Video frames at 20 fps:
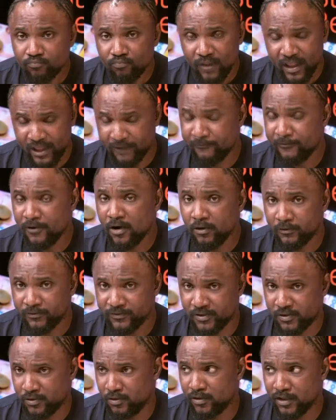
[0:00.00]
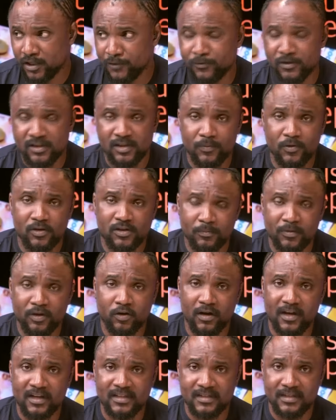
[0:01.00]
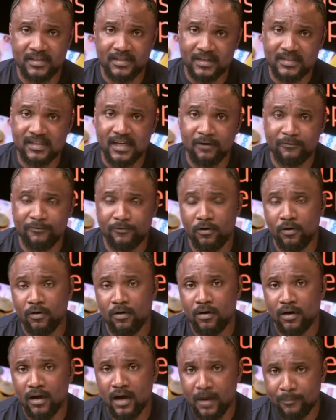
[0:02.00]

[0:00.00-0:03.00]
involved. So if you're supposed to be collecting data for